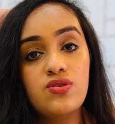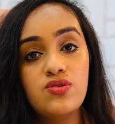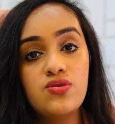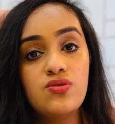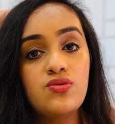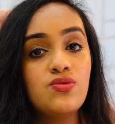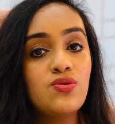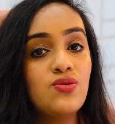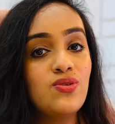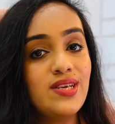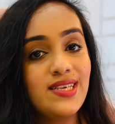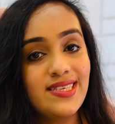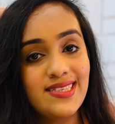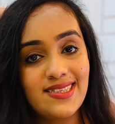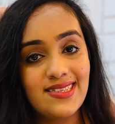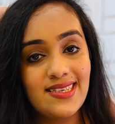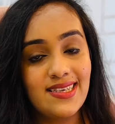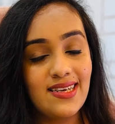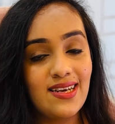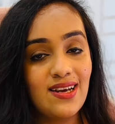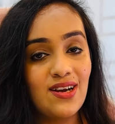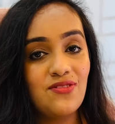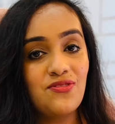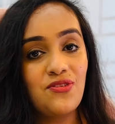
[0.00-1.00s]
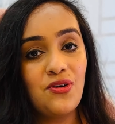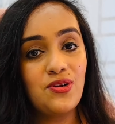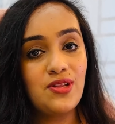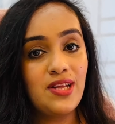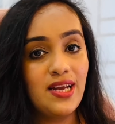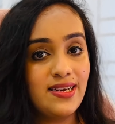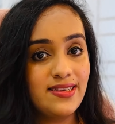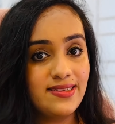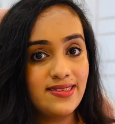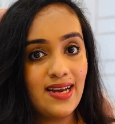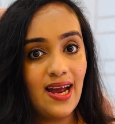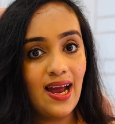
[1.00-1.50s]
to-do list here for the
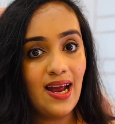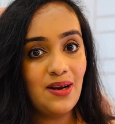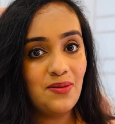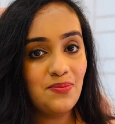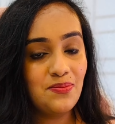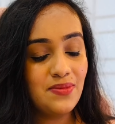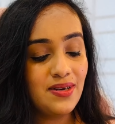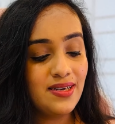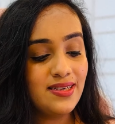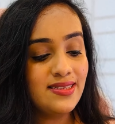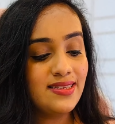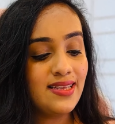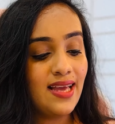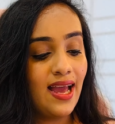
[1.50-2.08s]
entire month